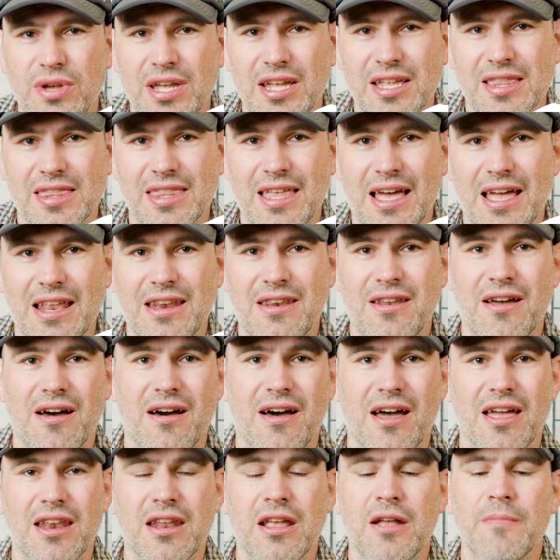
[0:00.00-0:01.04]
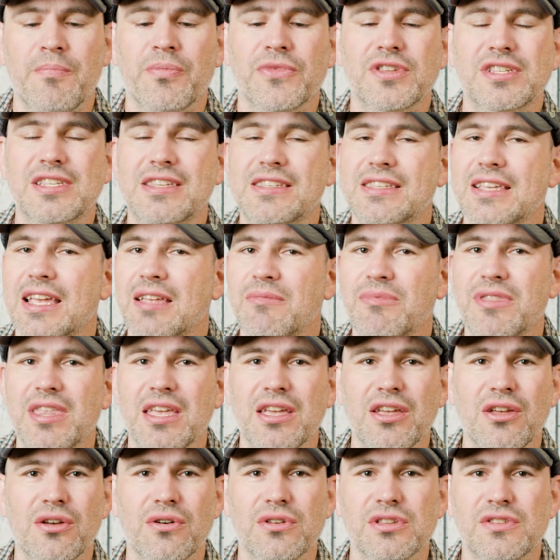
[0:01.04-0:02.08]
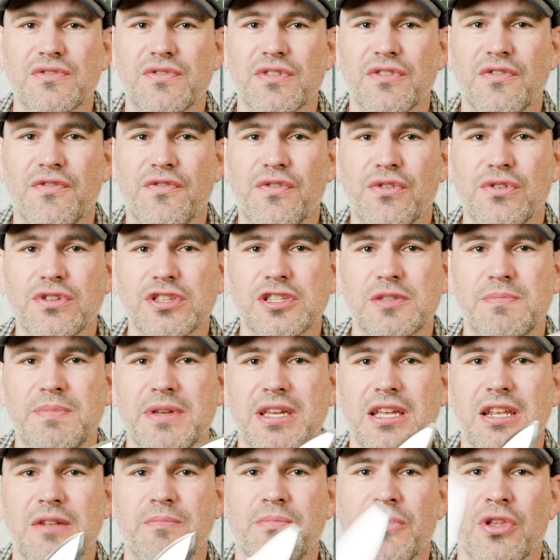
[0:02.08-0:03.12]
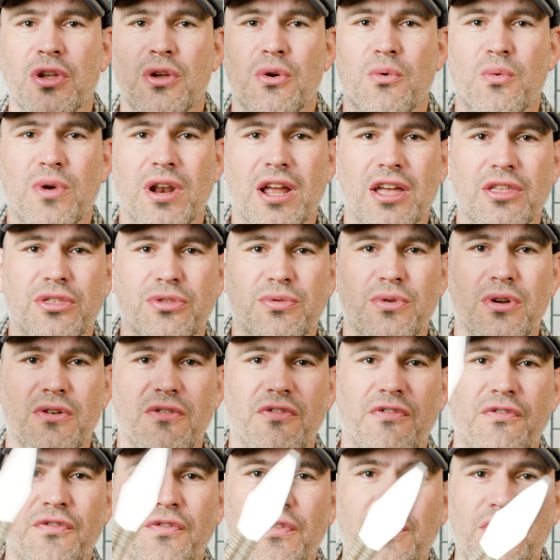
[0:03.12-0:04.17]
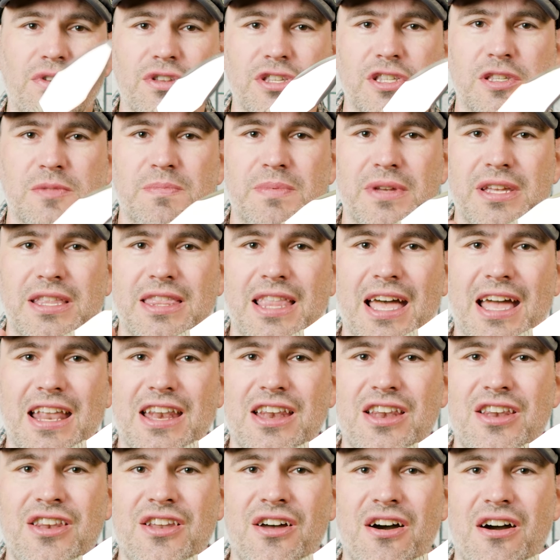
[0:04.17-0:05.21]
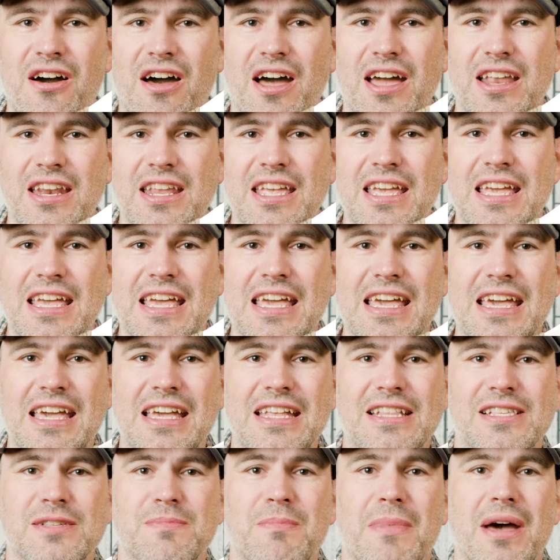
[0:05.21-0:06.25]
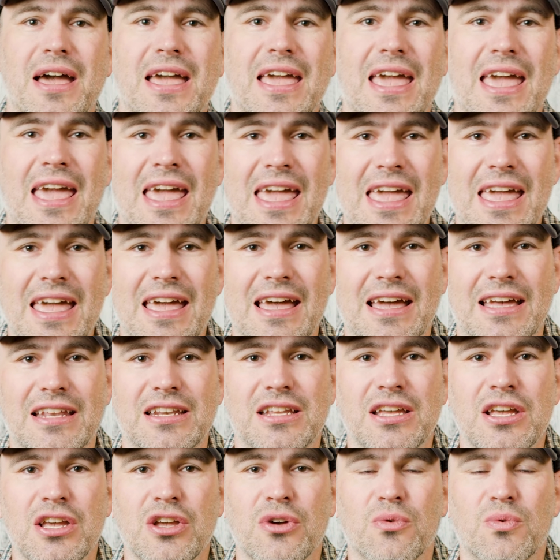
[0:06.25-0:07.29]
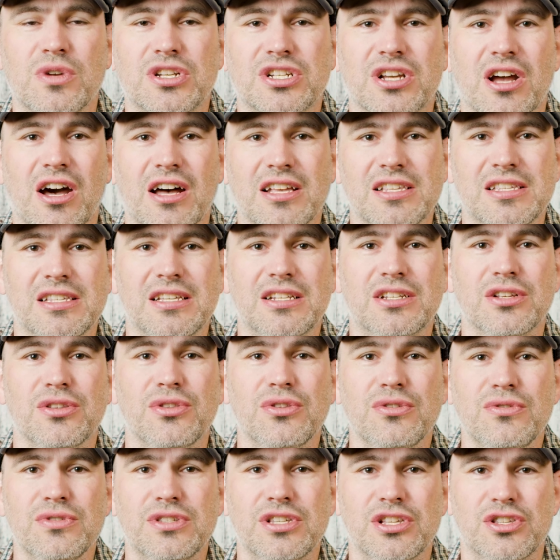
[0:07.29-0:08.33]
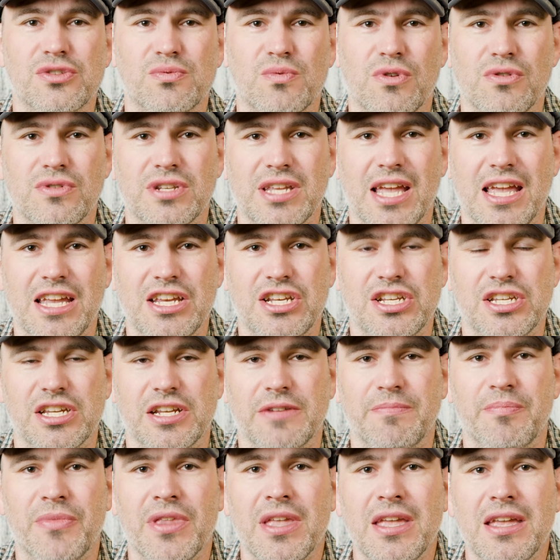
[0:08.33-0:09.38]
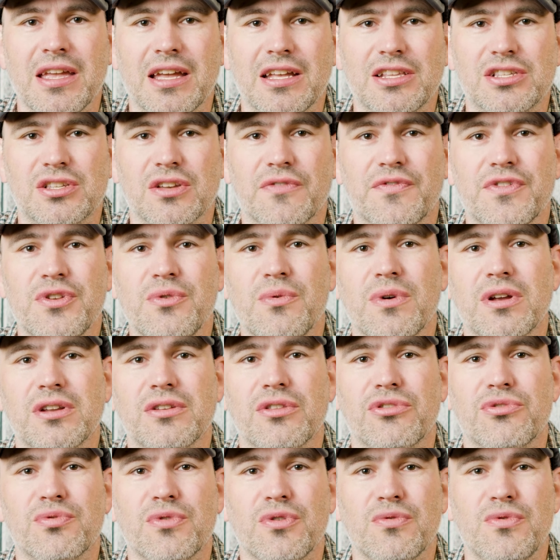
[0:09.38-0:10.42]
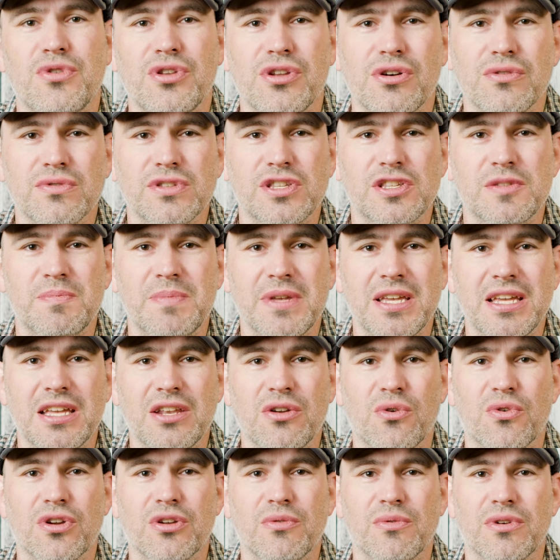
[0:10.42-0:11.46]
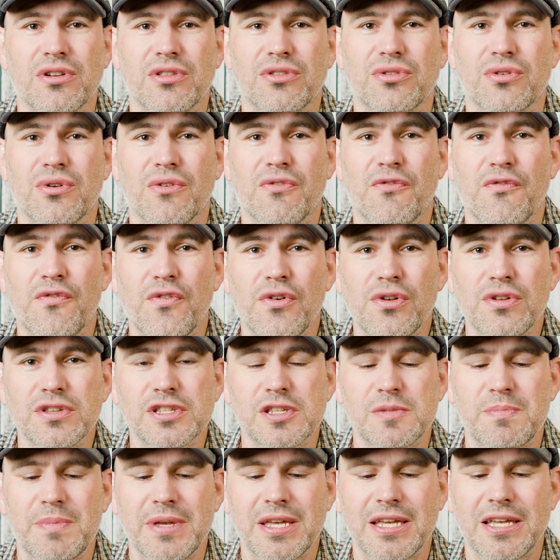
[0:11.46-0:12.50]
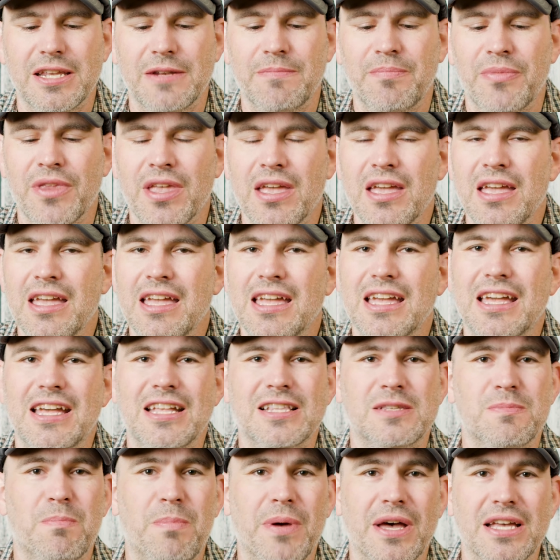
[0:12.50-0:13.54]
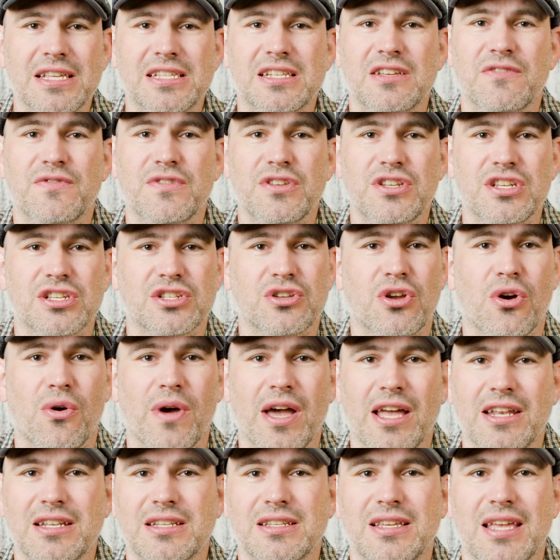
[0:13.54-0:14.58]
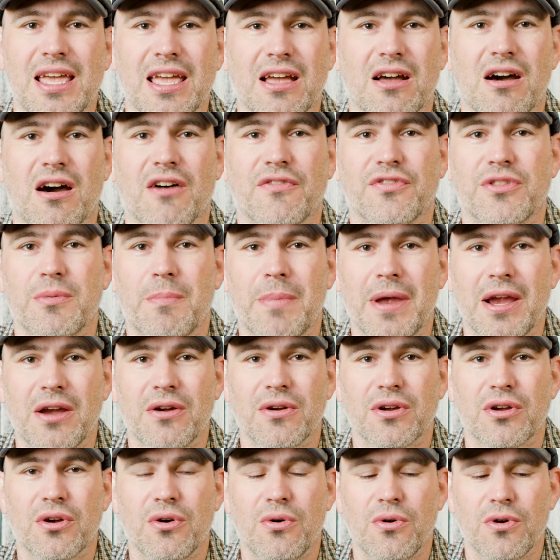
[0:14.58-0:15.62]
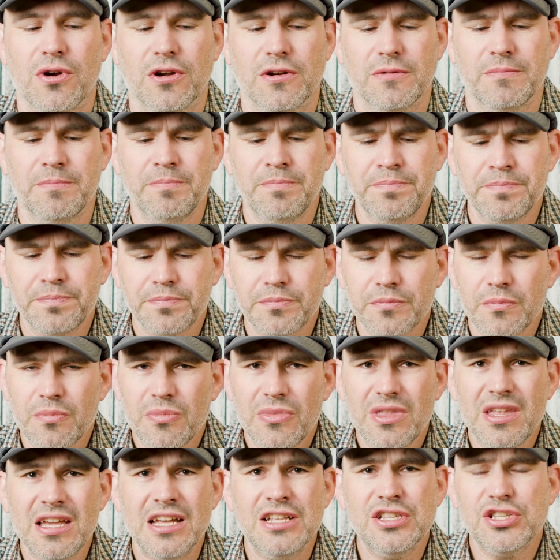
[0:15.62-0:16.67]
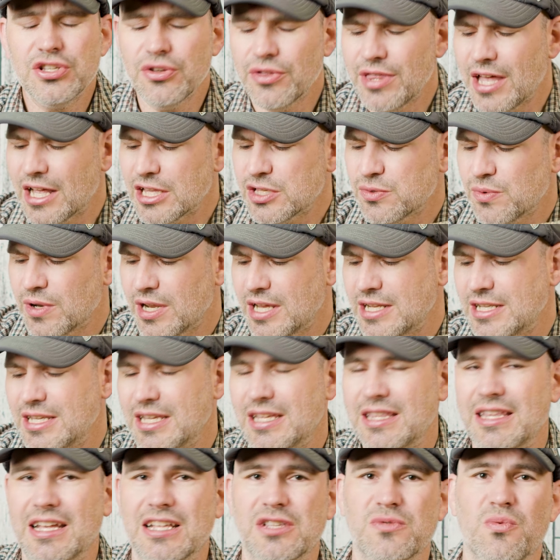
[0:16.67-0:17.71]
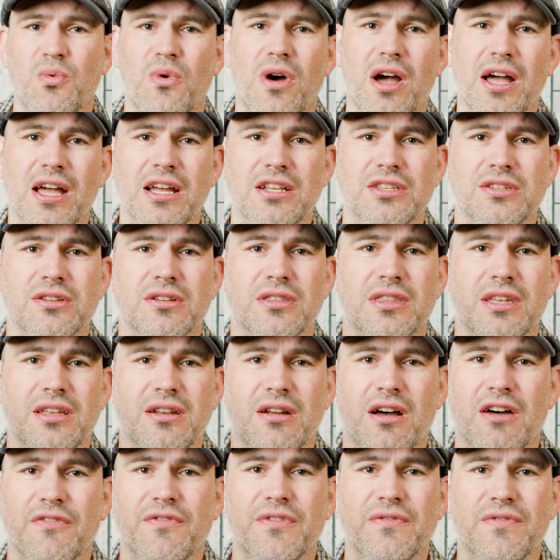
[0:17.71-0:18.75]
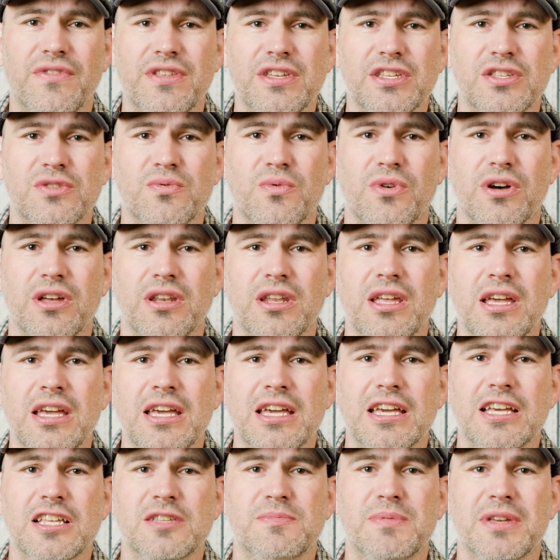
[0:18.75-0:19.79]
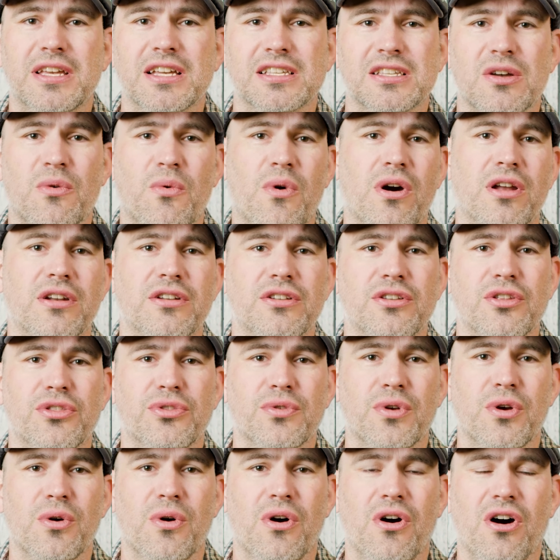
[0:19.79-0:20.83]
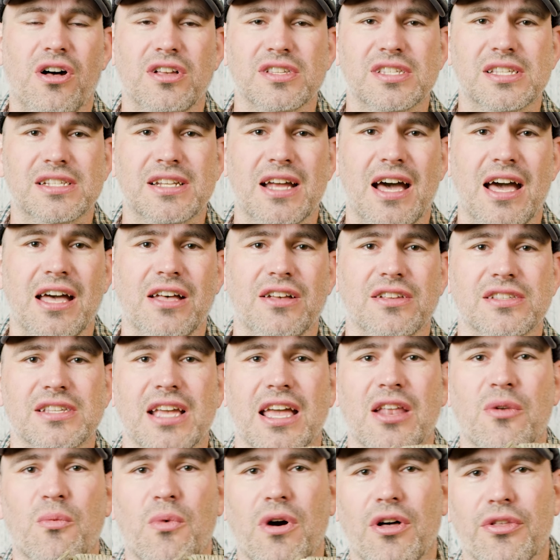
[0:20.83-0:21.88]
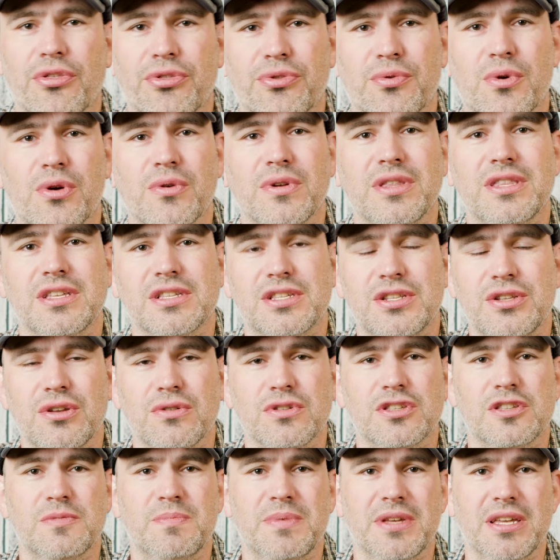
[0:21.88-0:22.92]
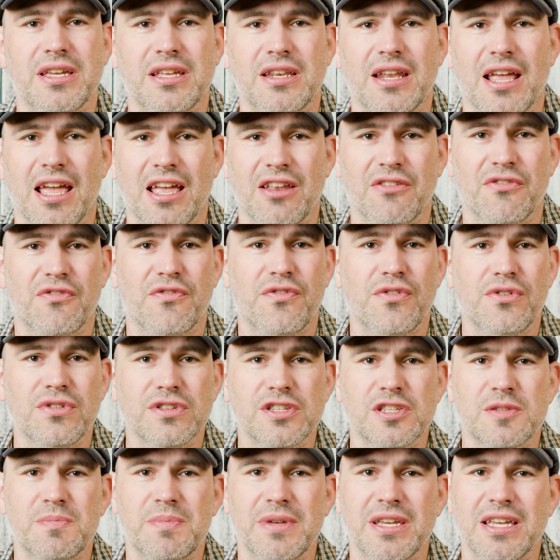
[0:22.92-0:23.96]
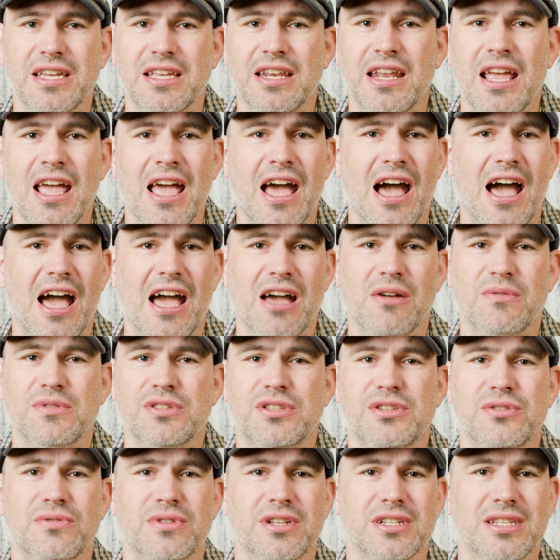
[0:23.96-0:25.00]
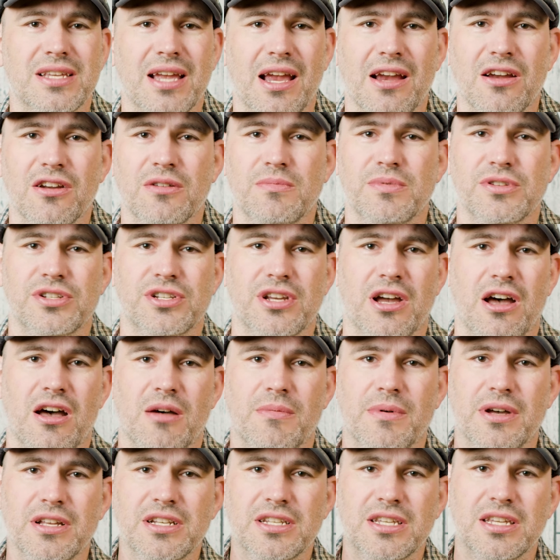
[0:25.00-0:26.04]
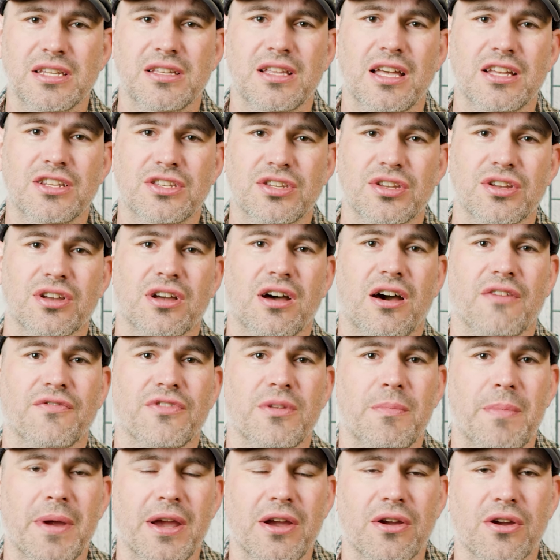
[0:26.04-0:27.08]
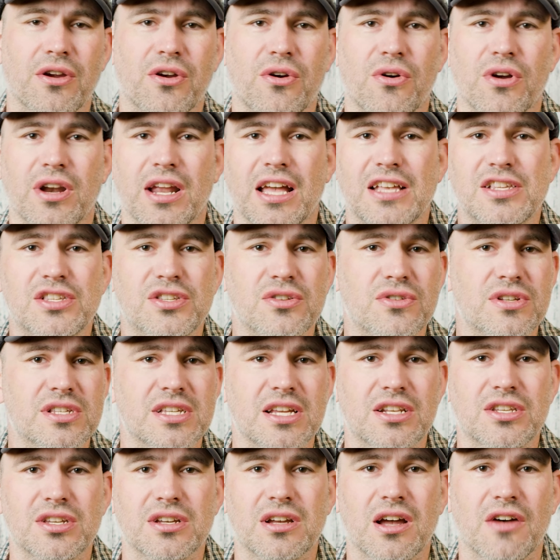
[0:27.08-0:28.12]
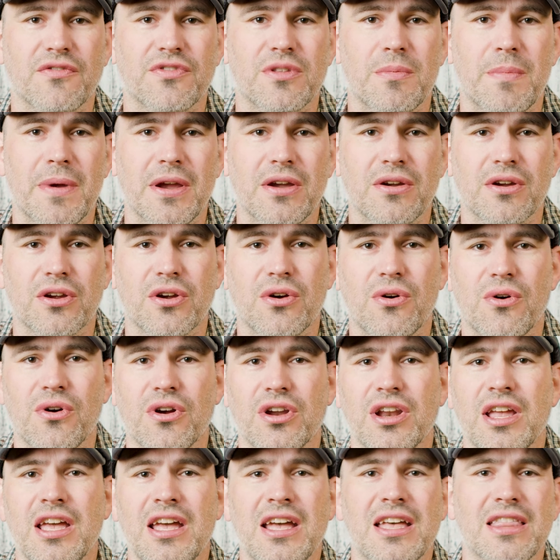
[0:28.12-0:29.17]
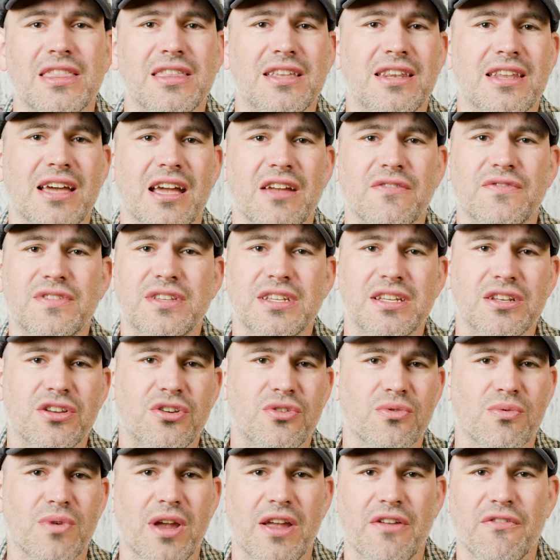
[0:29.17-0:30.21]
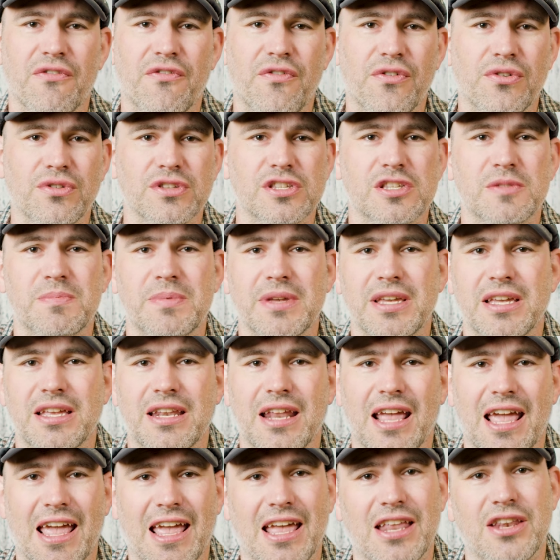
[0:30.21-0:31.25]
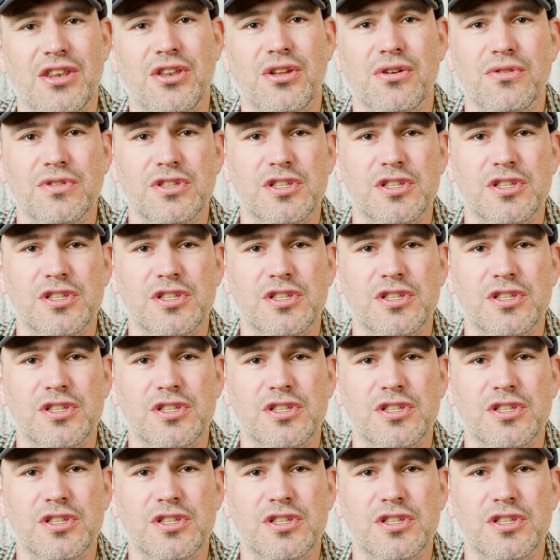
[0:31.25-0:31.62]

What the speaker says: hit that knot. Same thing goes for full spin. When I throw full spin, that knot hits my hand, which causes it to lose its rotation. And so if you want to throw no spin or you want to throw full spin, it's best if you just go ahead and take off the paracord. And so that's what I did, and that's why I took that off of this one, is because I wanted to throw all styles. And while throwing this no spin and full spin, I was doing a terrible job until I took off the paracord. As soon as I took off the paracord, the knife did great full spin and no